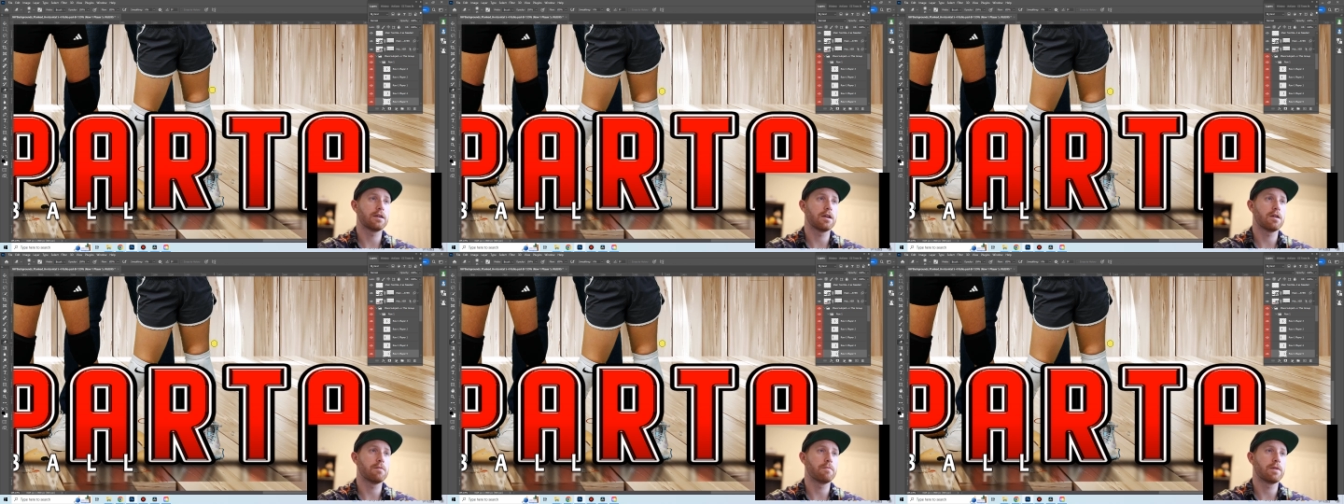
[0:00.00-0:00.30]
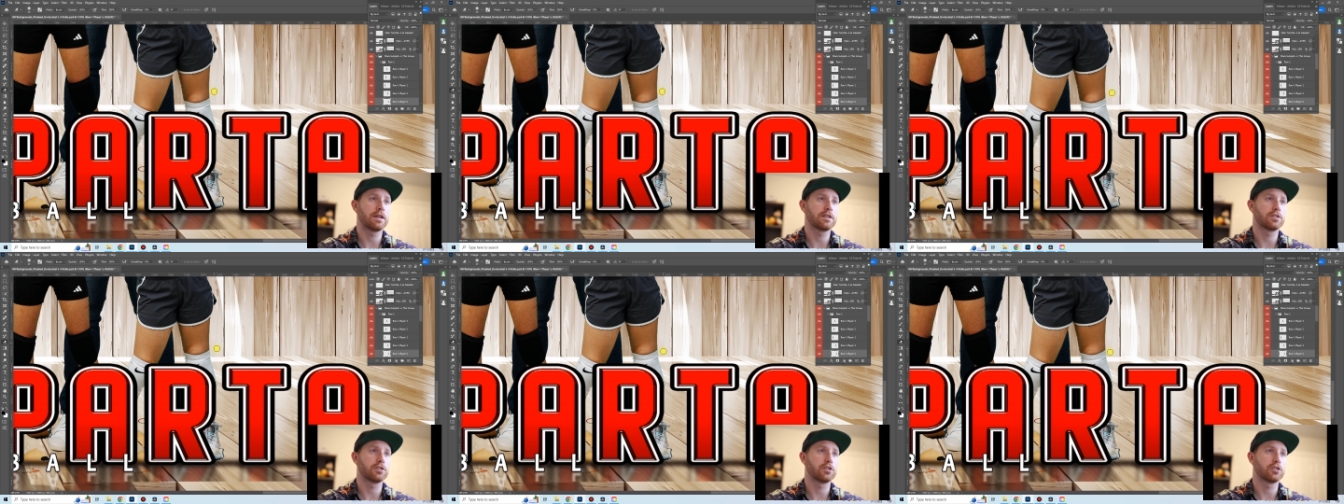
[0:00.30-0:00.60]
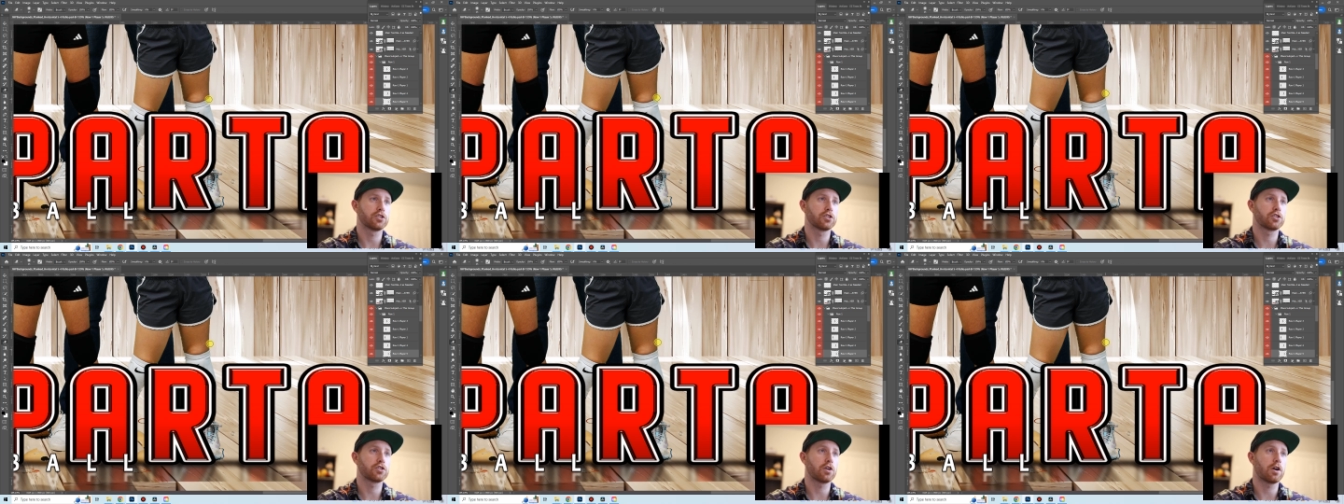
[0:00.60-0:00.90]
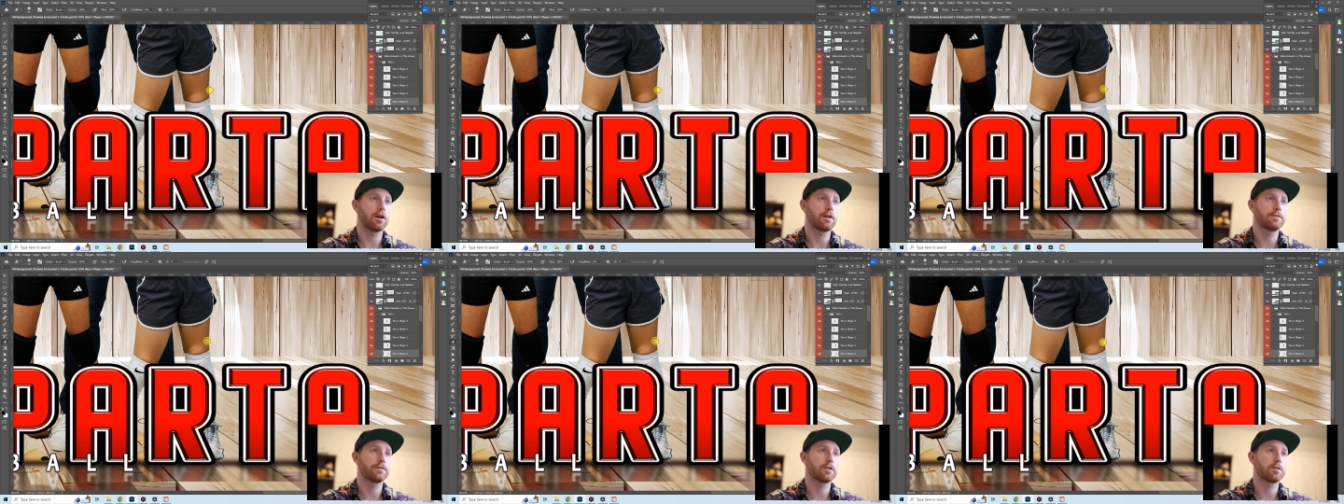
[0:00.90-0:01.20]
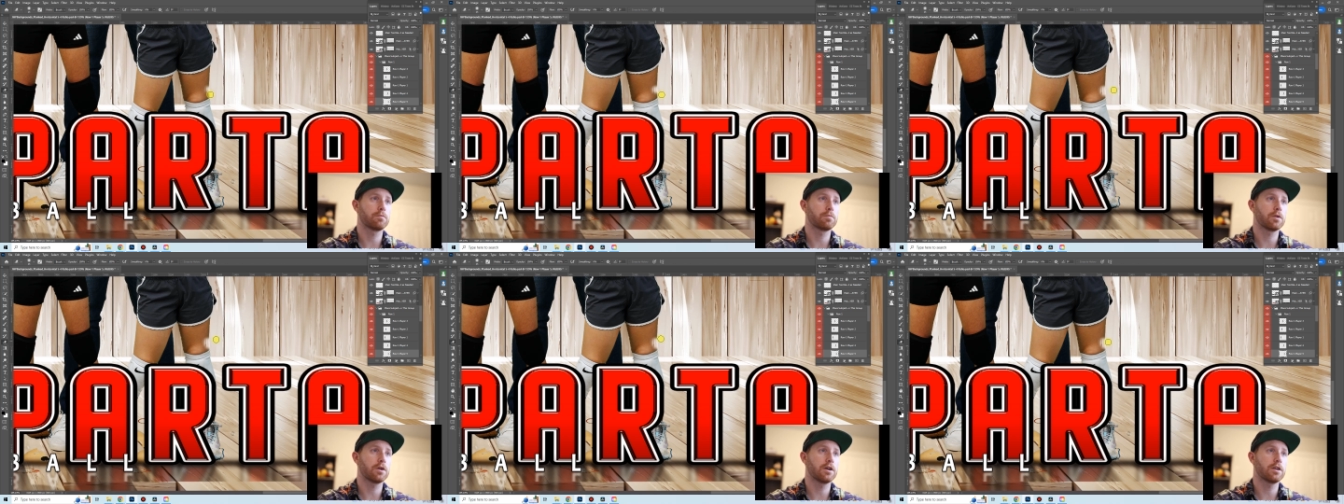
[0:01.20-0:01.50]
it makes it a softer
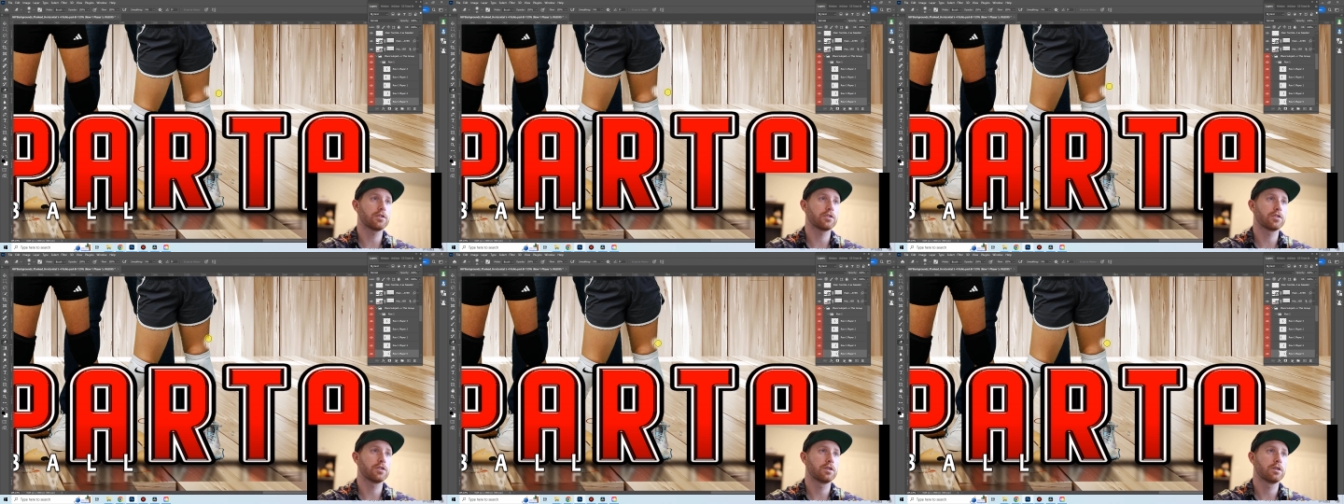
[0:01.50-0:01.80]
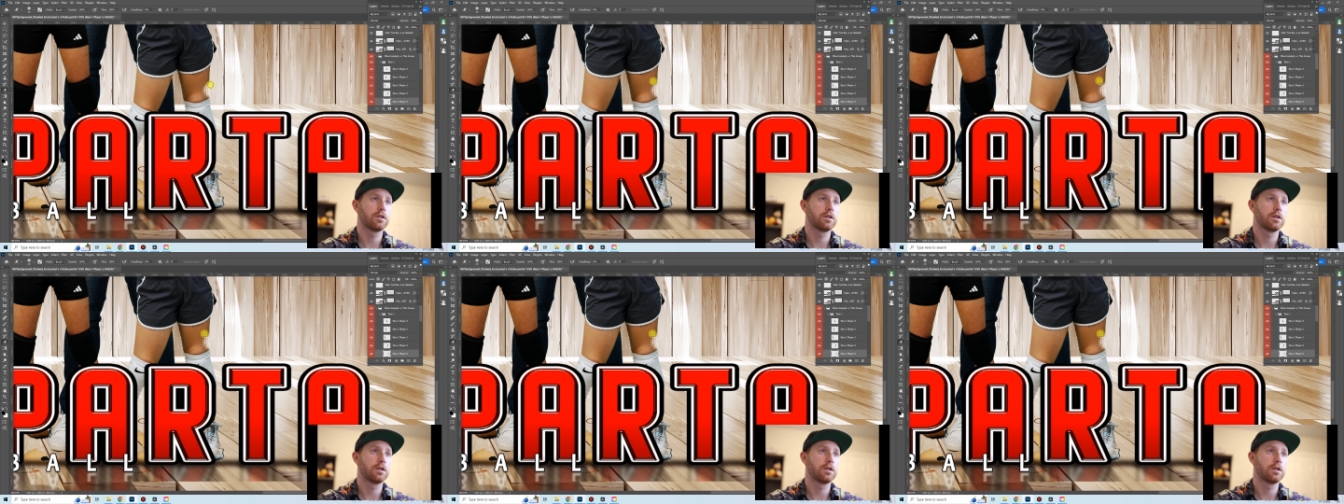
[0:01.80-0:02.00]
brush.